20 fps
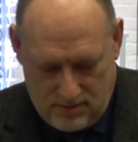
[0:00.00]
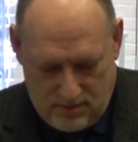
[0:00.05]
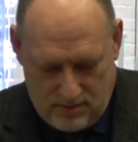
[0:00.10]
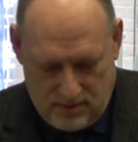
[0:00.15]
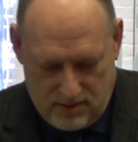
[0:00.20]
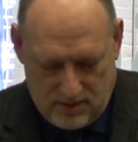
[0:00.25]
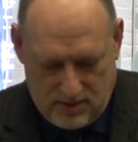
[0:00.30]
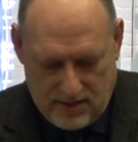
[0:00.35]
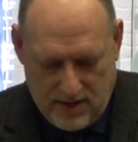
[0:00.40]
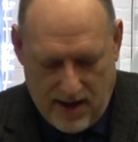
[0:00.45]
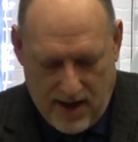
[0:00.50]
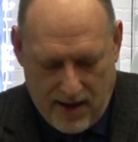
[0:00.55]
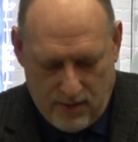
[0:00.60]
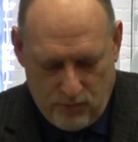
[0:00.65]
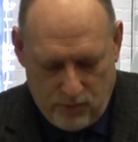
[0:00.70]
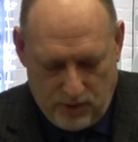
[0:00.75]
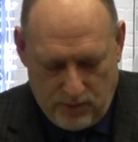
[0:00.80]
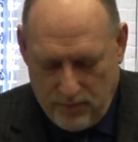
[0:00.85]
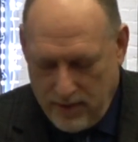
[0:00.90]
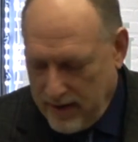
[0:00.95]
does
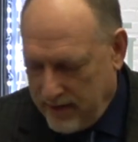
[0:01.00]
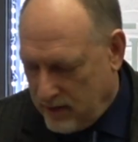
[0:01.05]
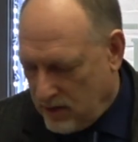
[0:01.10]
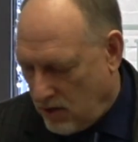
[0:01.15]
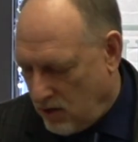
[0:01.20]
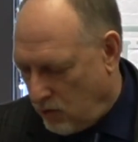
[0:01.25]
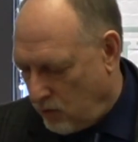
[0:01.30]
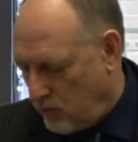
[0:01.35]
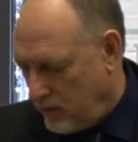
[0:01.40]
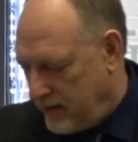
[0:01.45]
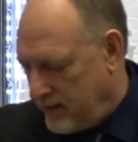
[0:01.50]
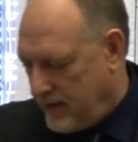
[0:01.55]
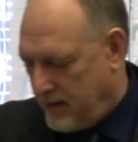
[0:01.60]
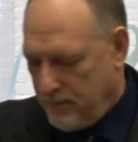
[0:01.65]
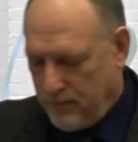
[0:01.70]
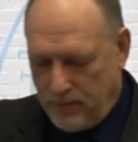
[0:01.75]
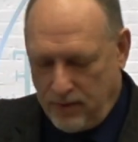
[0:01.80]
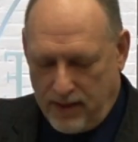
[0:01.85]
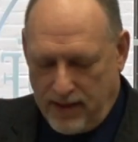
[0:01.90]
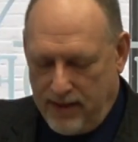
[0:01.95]
God remain holy
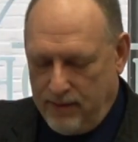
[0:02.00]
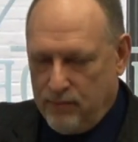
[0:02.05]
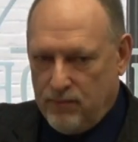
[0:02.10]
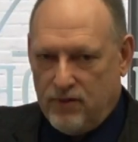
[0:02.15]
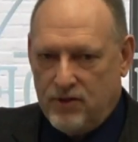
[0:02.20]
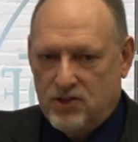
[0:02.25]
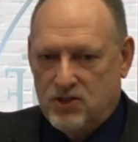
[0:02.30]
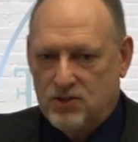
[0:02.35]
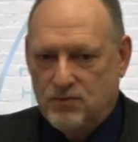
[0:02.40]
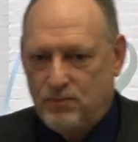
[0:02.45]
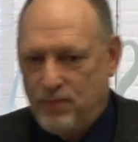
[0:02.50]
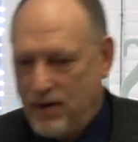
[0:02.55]
and blameless